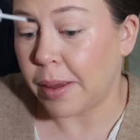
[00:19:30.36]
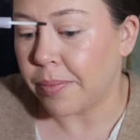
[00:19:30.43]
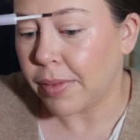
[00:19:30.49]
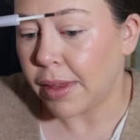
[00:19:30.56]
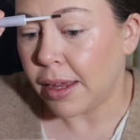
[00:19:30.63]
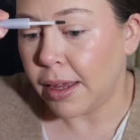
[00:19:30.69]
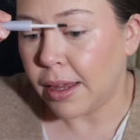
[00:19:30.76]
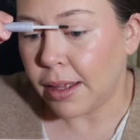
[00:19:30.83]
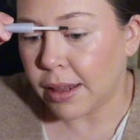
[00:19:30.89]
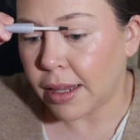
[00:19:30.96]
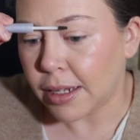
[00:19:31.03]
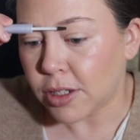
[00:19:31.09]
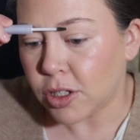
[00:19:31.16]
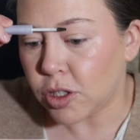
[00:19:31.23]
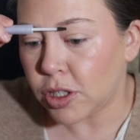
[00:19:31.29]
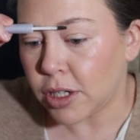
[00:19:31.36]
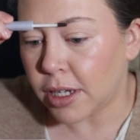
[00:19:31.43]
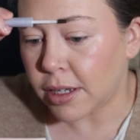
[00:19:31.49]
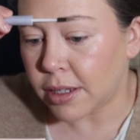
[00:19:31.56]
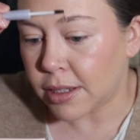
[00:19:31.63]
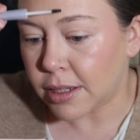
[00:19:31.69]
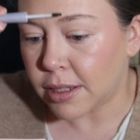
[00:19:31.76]
okay, let's
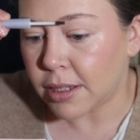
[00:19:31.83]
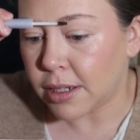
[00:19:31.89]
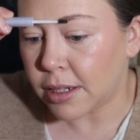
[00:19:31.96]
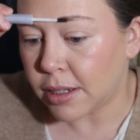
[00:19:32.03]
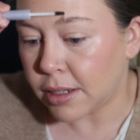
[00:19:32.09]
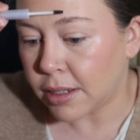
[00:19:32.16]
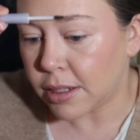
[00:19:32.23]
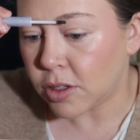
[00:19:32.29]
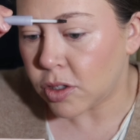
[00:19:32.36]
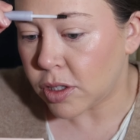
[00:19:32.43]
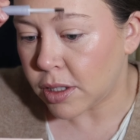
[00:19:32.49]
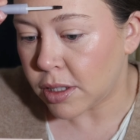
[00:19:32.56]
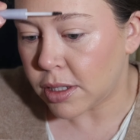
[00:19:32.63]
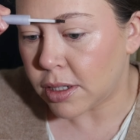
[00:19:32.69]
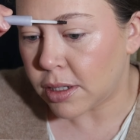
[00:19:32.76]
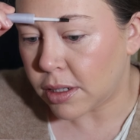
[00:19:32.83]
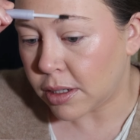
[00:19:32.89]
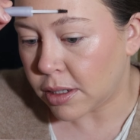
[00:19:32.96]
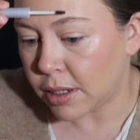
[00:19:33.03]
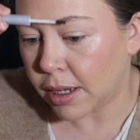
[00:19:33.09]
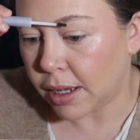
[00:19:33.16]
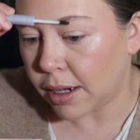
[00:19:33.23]
just, let's just
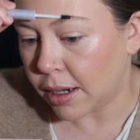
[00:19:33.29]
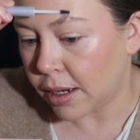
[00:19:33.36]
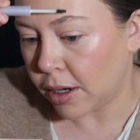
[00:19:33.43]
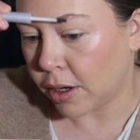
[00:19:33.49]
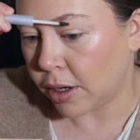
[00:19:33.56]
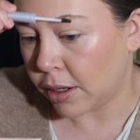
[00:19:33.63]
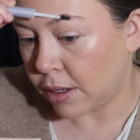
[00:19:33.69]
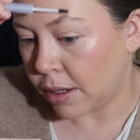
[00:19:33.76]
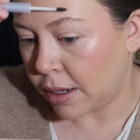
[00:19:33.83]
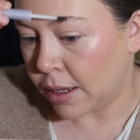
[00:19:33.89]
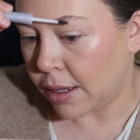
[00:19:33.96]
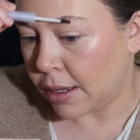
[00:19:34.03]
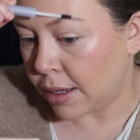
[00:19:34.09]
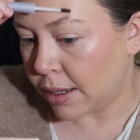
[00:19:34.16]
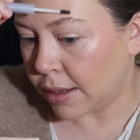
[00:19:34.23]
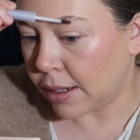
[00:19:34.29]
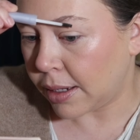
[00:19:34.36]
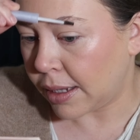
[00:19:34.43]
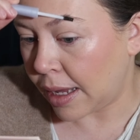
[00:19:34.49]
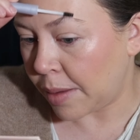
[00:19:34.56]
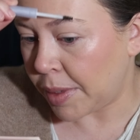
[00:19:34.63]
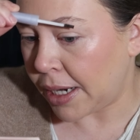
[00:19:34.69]
get in here. The
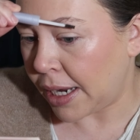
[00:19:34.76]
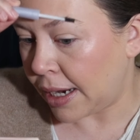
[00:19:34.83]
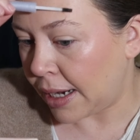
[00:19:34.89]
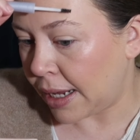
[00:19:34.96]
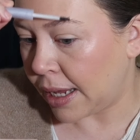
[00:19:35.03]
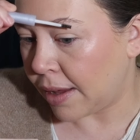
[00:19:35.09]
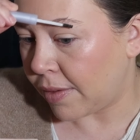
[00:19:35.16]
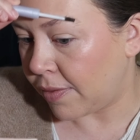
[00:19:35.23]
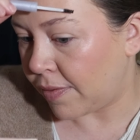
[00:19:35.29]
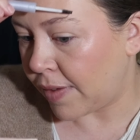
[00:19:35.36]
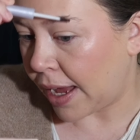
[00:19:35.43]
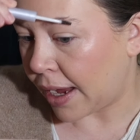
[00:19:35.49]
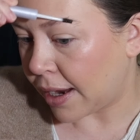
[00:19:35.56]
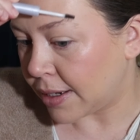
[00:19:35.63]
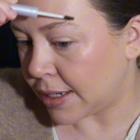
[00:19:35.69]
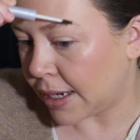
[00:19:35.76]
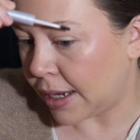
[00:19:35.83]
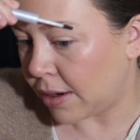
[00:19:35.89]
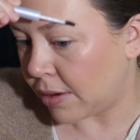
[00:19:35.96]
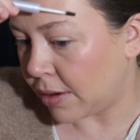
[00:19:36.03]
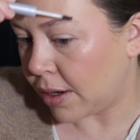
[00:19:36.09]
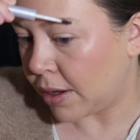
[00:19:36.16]
laminating effect. I
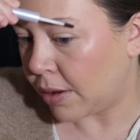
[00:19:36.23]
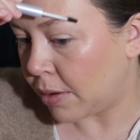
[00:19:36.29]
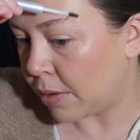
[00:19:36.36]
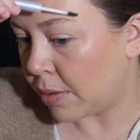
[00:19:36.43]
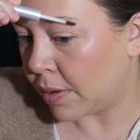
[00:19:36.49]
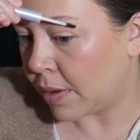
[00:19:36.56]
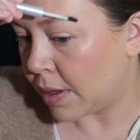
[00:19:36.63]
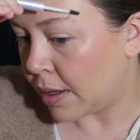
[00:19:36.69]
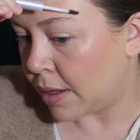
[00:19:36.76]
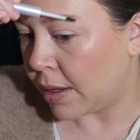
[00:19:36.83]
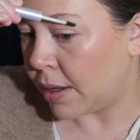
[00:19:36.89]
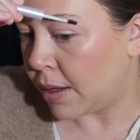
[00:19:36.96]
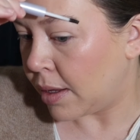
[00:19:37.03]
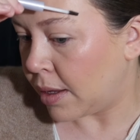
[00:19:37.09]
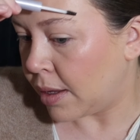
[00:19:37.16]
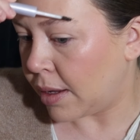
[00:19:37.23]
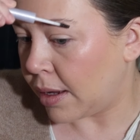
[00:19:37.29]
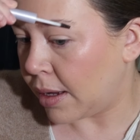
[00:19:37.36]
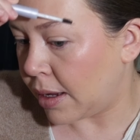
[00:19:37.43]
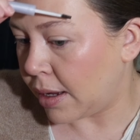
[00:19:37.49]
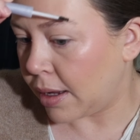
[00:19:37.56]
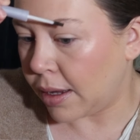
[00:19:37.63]
don't know,
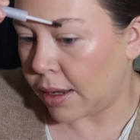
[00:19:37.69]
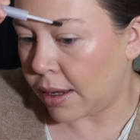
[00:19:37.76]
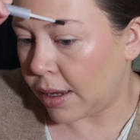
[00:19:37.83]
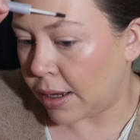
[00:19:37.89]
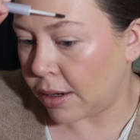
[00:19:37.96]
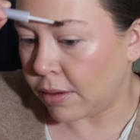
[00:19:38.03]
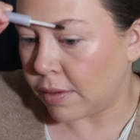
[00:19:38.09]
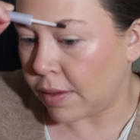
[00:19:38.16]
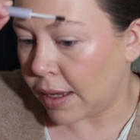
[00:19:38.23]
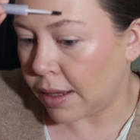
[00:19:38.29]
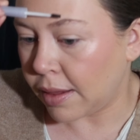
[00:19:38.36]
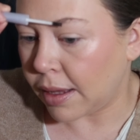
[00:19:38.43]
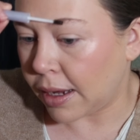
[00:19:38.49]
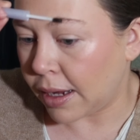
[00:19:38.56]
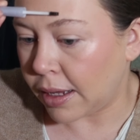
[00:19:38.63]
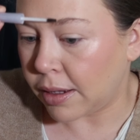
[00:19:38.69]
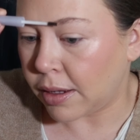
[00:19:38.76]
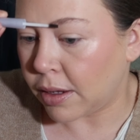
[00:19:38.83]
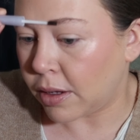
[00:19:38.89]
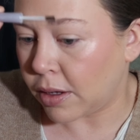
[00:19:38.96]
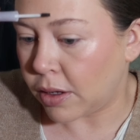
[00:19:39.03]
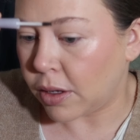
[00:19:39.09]
I don't think that I
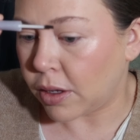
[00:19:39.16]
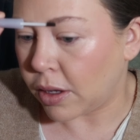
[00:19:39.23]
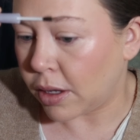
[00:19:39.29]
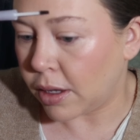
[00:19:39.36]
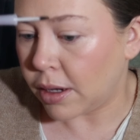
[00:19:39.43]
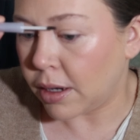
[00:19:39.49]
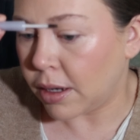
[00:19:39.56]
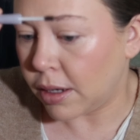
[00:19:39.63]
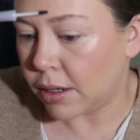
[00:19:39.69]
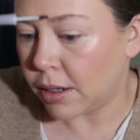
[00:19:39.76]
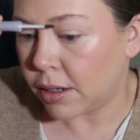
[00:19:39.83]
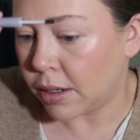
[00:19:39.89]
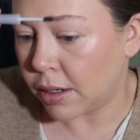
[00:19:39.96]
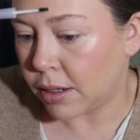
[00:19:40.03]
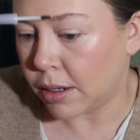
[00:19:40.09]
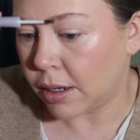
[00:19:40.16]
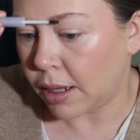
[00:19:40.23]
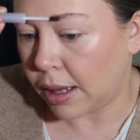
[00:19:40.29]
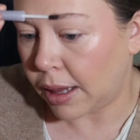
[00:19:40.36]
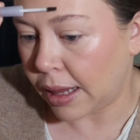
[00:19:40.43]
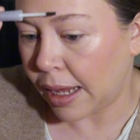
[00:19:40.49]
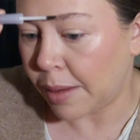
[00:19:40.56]
look good
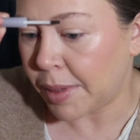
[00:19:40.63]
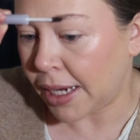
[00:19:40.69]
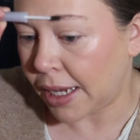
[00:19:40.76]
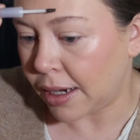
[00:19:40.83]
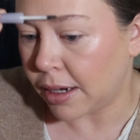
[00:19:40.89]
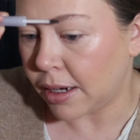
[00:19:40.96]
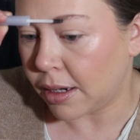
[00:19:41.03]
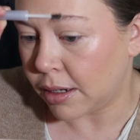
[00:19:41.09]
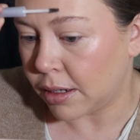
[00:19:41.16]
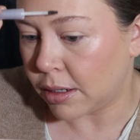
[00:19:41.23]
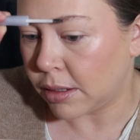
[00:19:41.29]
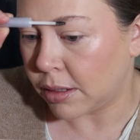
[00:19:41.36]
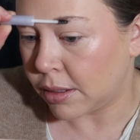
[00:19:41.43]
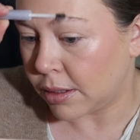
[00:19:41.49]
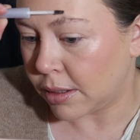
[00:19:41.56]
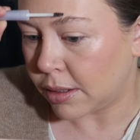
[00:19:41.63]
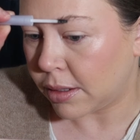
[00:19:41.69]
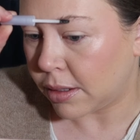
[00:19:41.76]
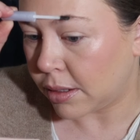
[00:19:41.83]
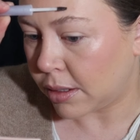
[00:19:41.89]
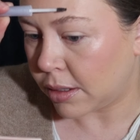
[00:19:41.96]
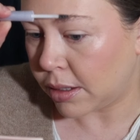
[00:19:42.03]
laminated,
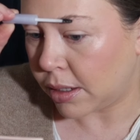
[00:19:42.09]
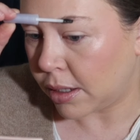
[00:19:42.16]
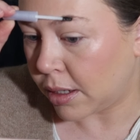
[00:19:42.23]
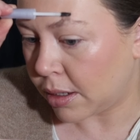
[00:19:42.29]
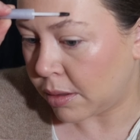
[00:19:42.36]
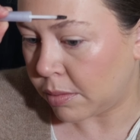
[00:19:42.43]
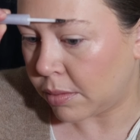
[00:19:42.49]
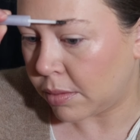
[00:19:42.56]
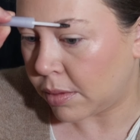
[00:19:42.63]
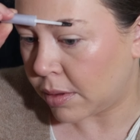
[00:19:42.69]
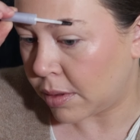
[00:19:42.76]
you know?